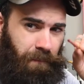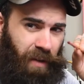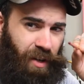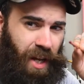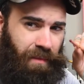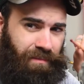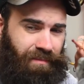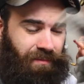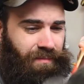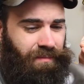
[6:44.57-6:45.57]
Have a good day.
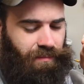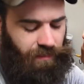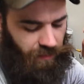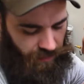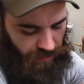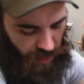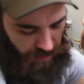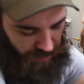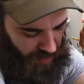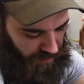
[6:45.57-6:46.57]
Oh,
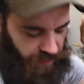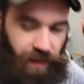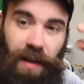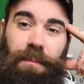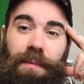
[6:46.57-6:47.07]
yeah.